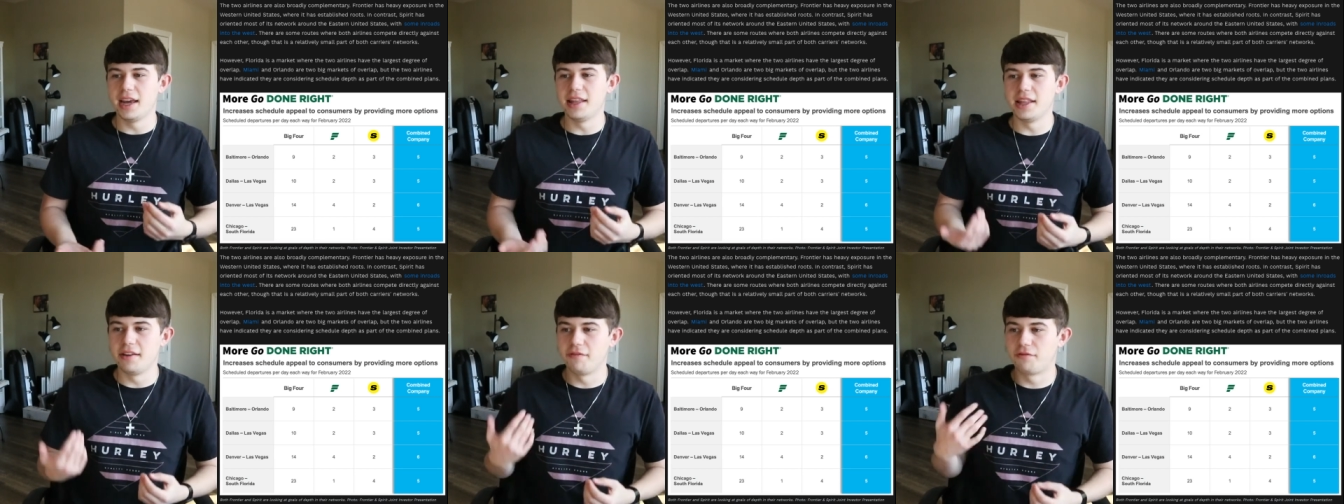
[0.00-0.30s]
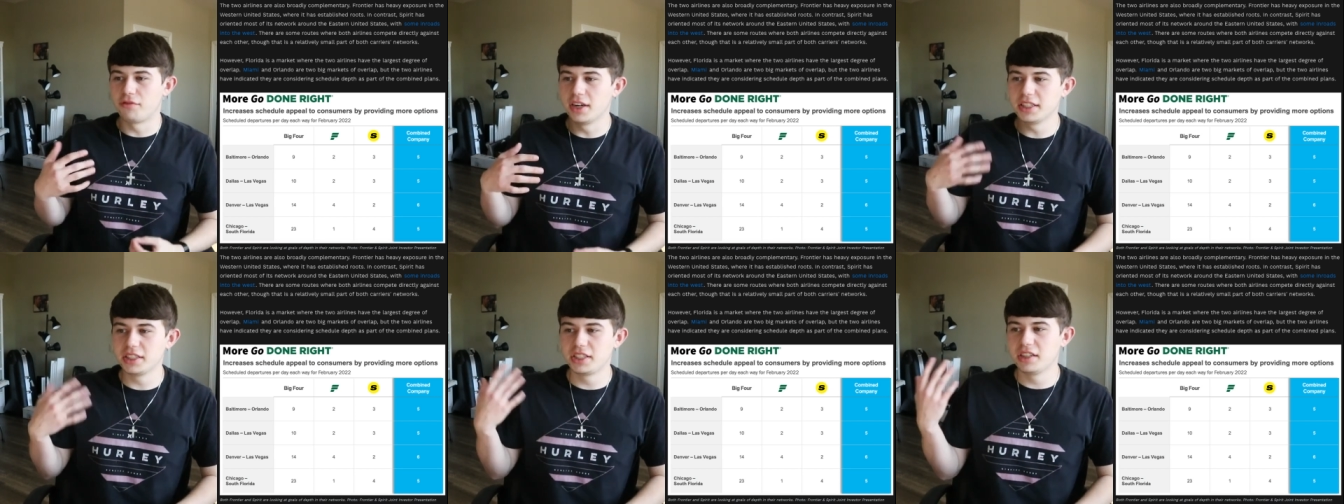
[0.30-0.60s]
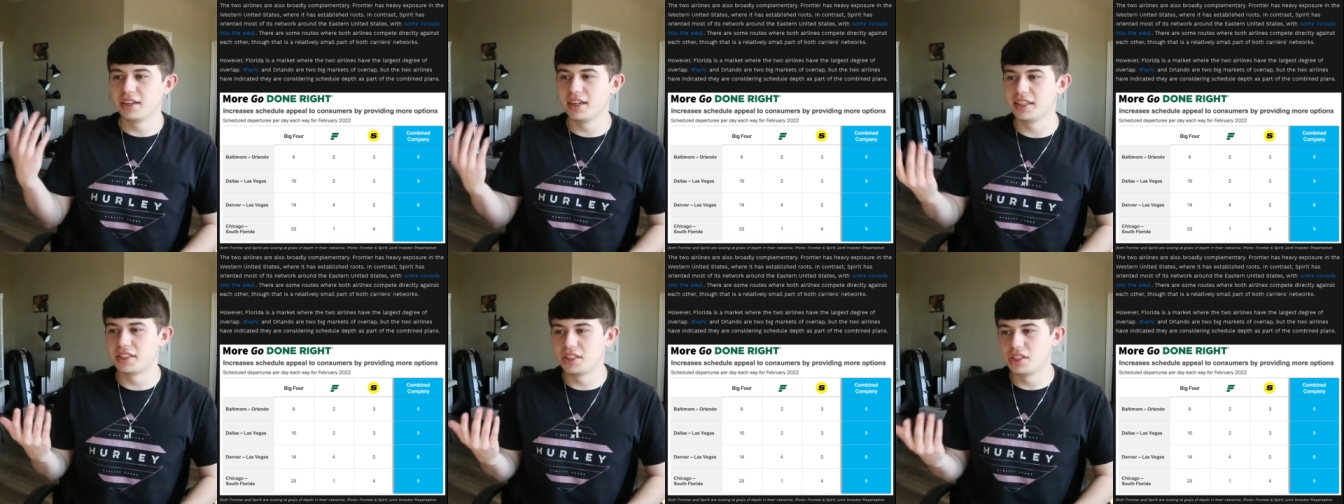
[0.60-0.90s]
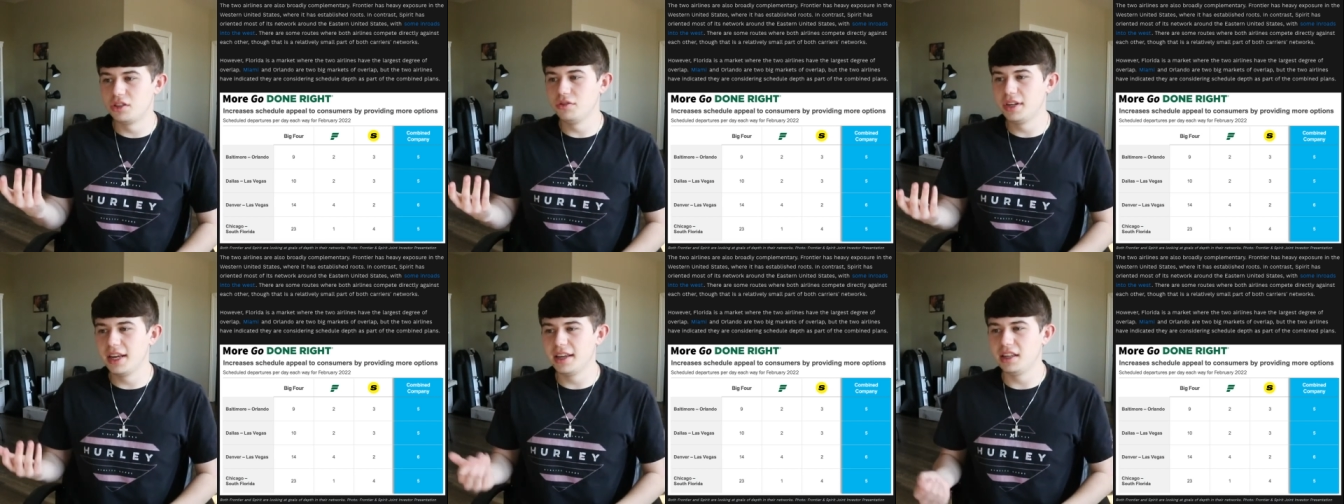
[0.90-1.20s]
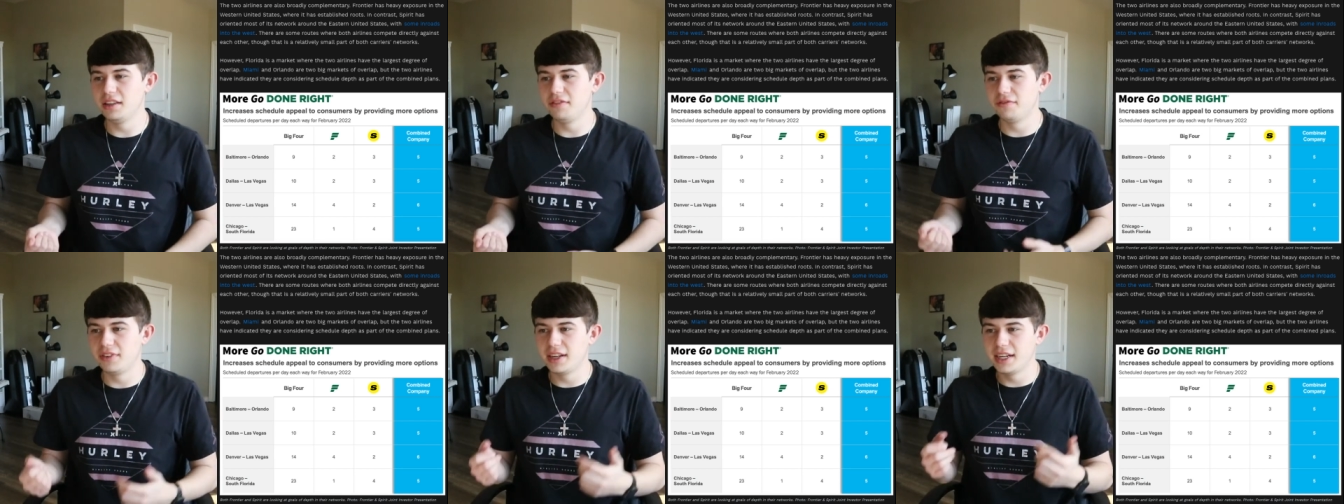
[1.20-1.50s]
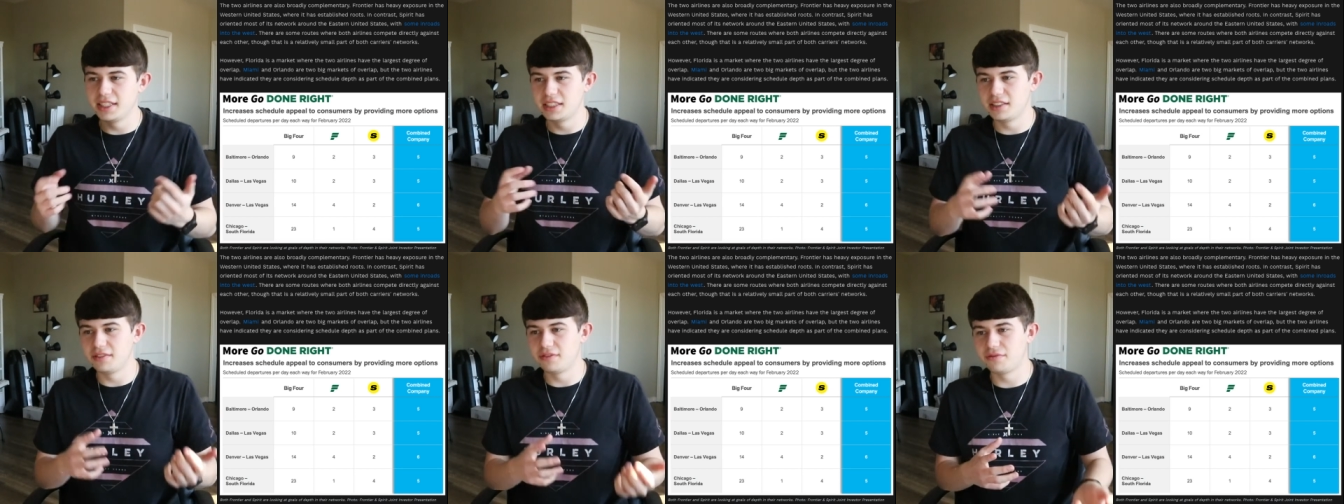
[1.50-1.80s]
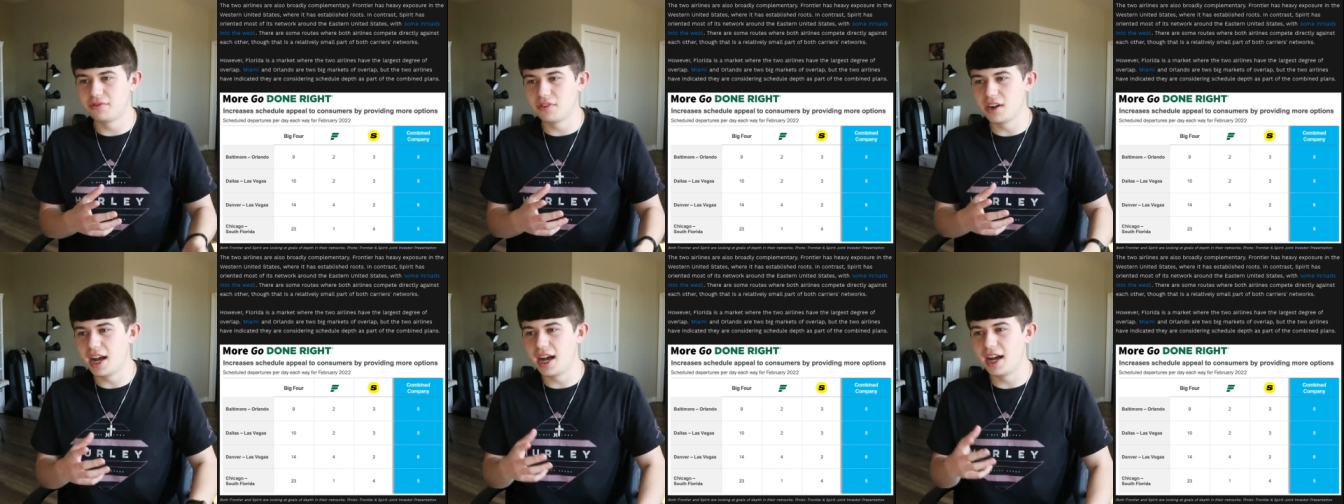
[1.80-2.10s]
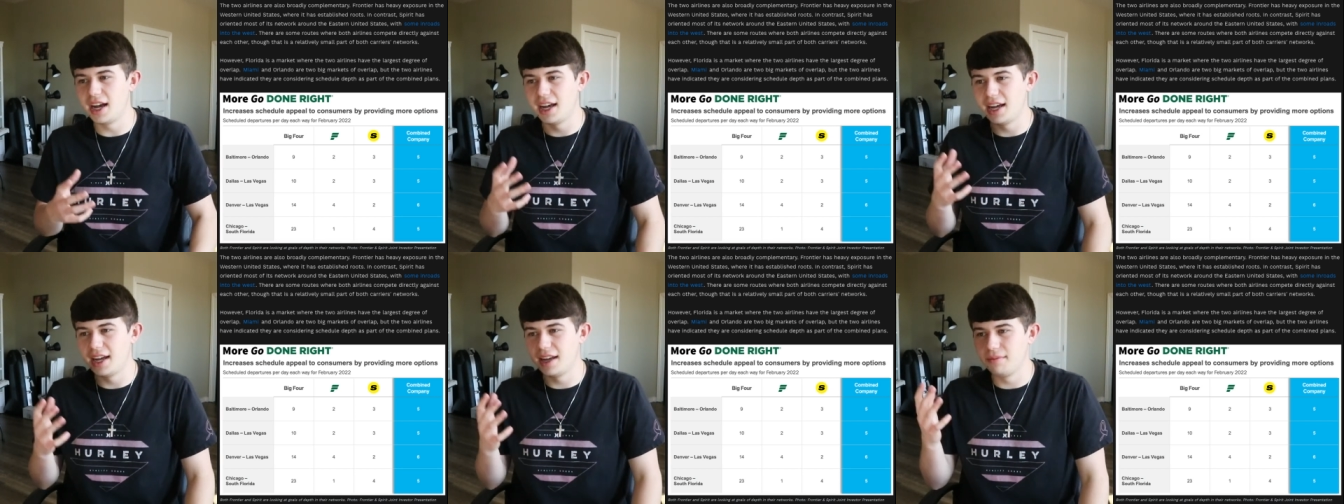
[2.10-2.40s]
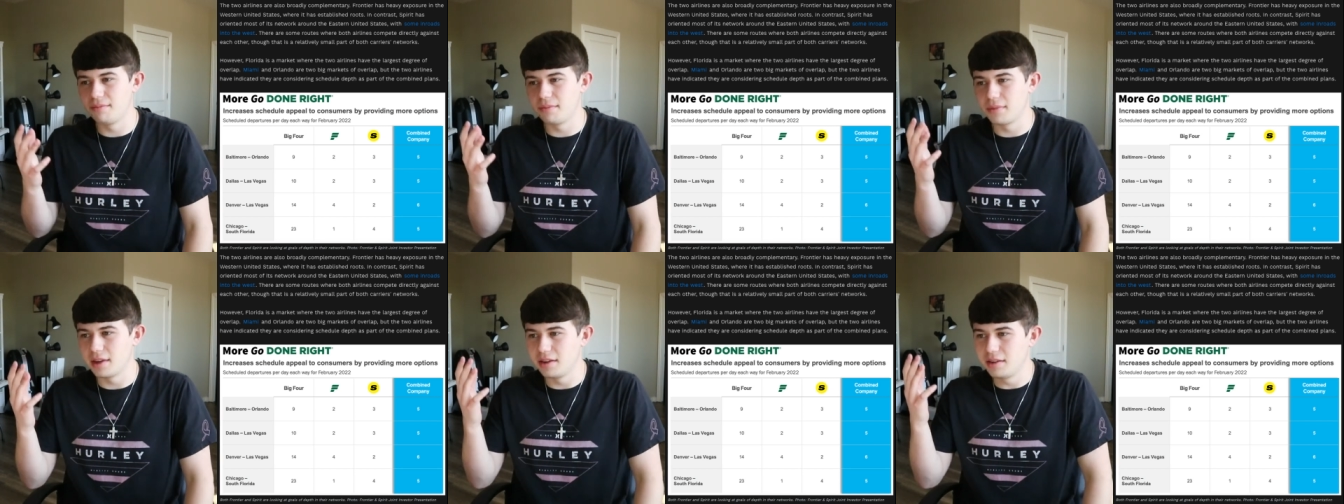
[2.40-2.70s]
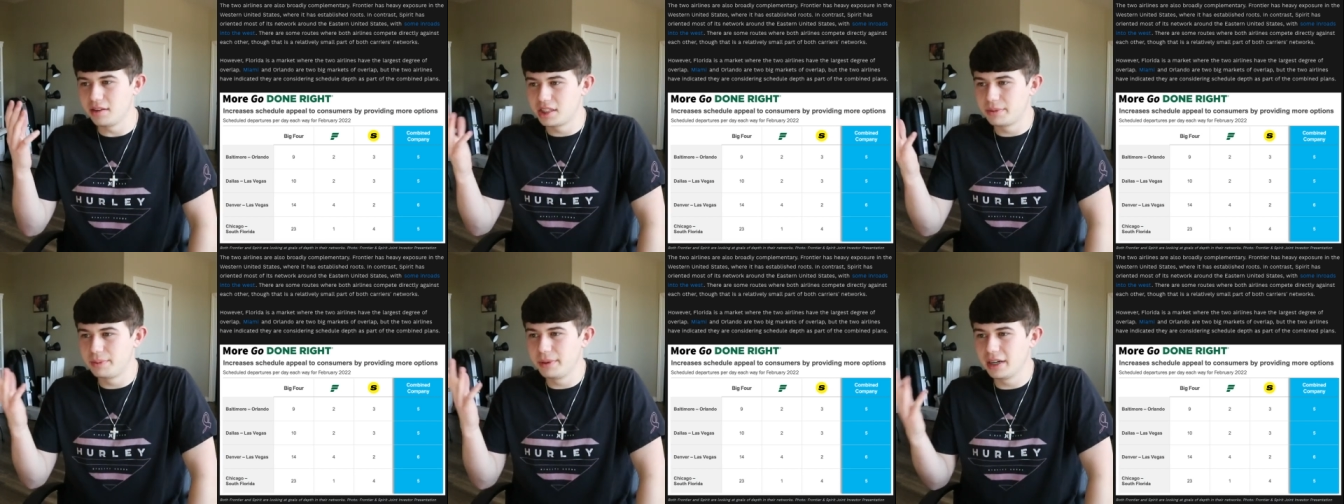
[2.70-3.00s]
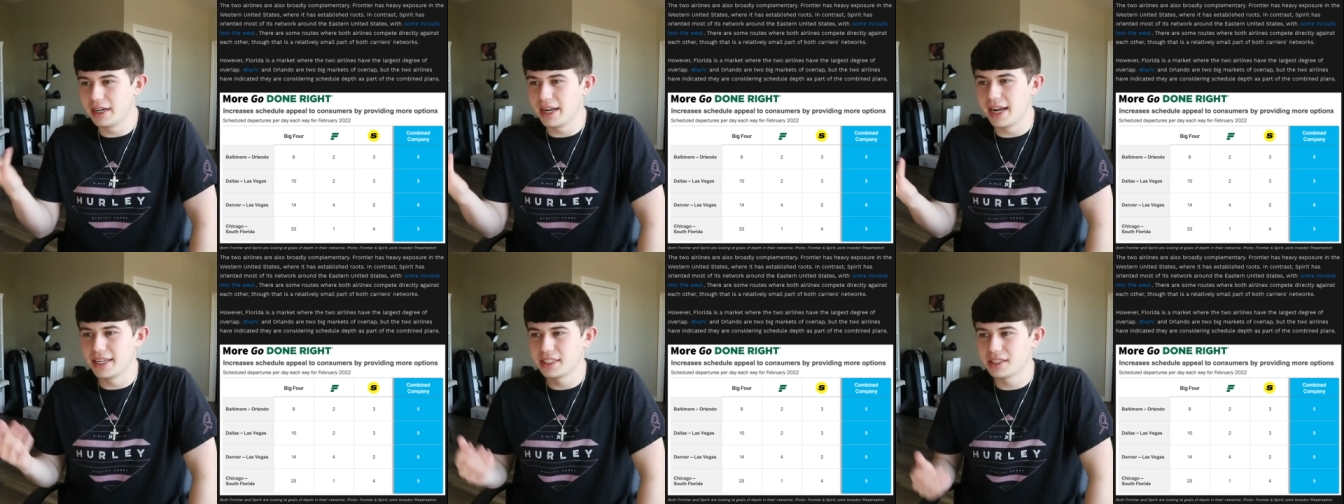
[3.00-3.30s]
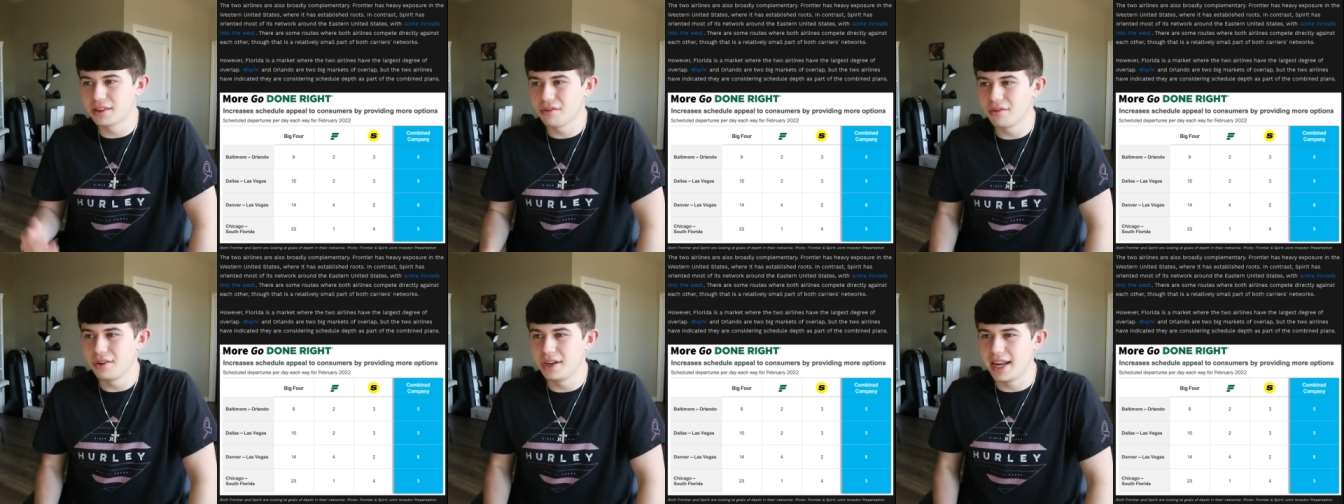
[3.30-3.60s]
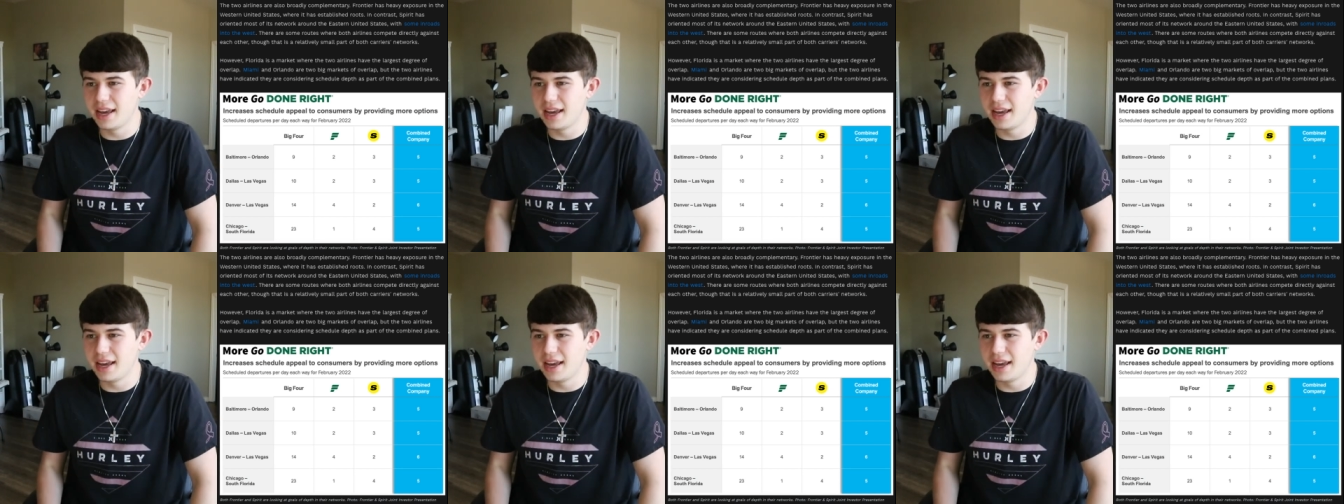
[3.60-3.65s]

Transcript: and then Frontier has 2 daily flights, and Spirit has 3